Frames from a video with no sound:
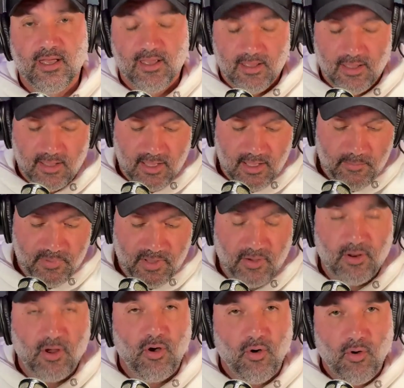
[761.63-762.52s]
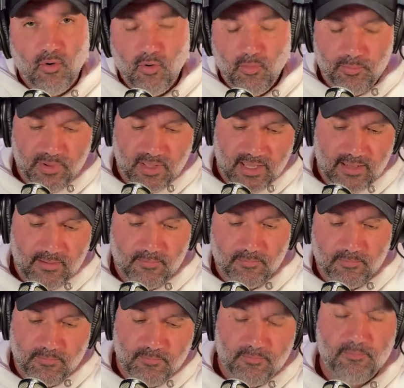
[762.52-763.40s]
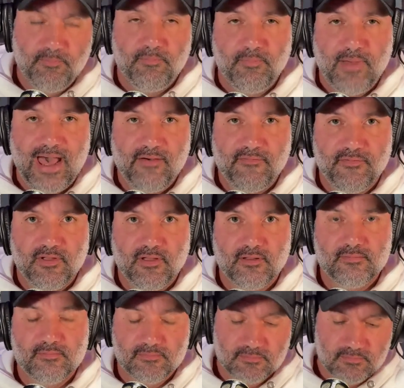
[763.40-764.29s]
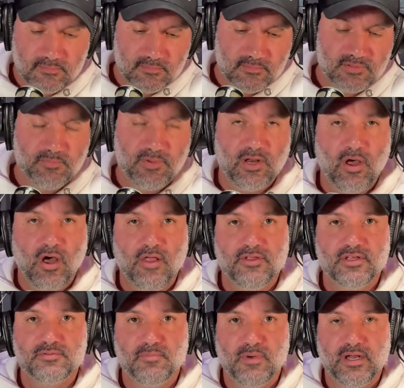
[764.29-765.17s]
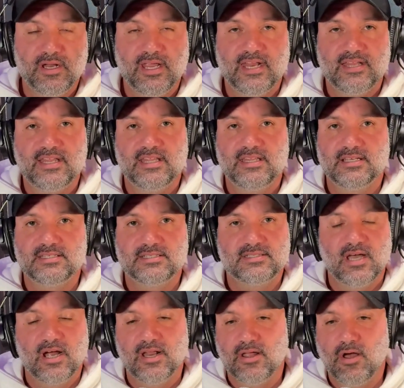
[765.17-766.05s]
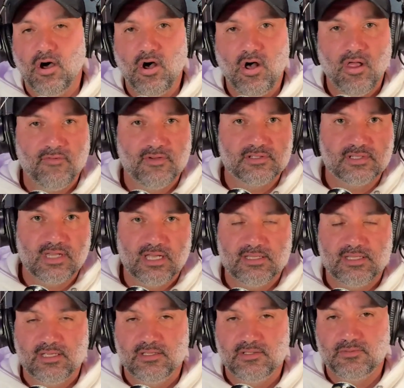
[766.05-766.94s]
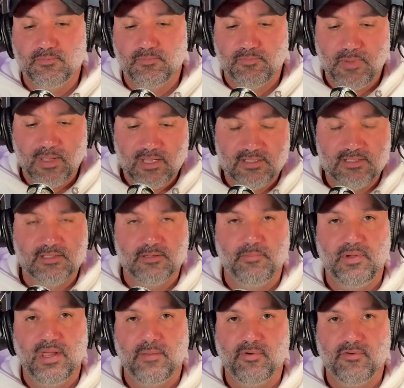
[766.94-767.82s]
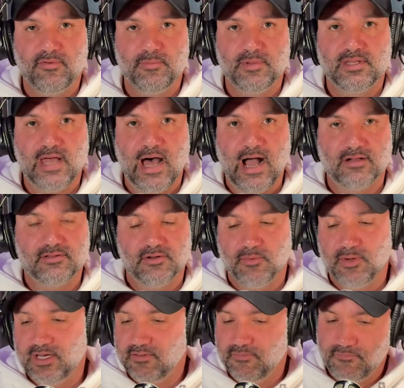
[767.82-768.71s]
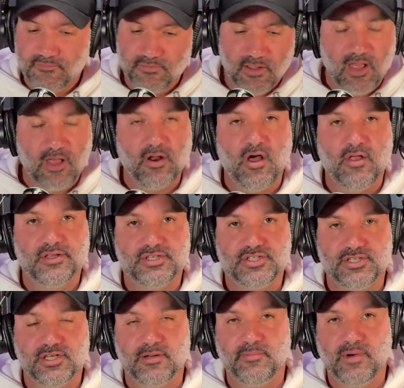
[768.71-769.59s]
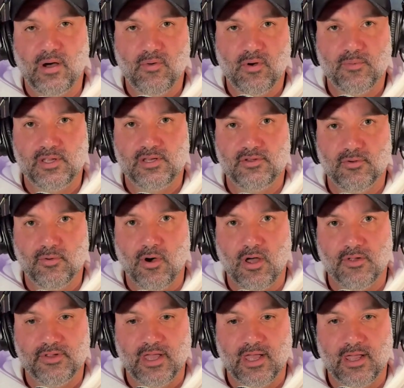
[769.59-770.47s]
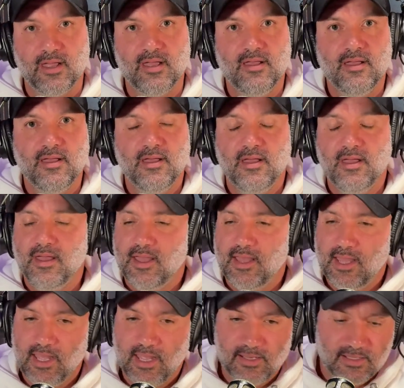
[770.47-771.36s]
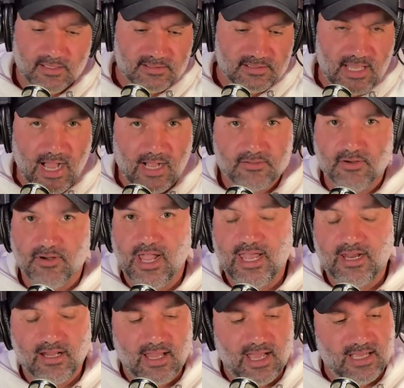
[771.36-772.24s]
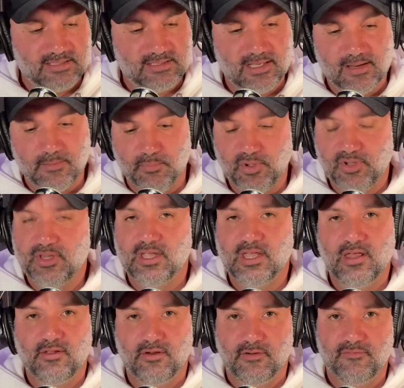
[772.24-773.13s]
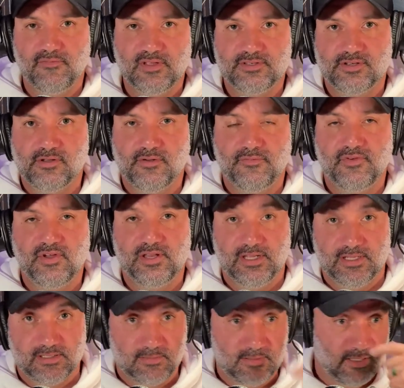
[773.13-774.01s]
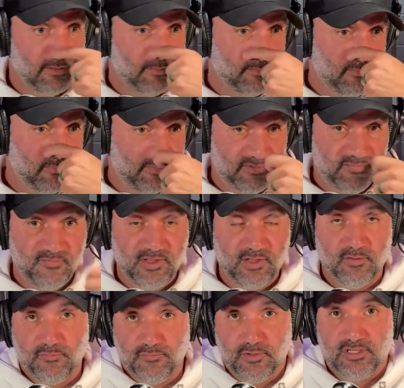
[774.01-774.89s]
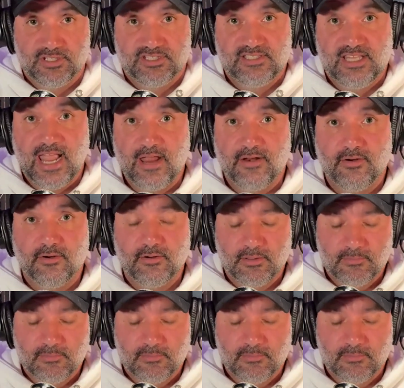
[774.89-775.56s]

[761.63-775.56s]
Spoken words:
He built a whole big pat field, spent all this money and did this study. All of us got these pieces of paper from a doctor. We had to fill out all this shit about what we do all day. And this doctor analyzed it and put together a physical fitness field for a standard.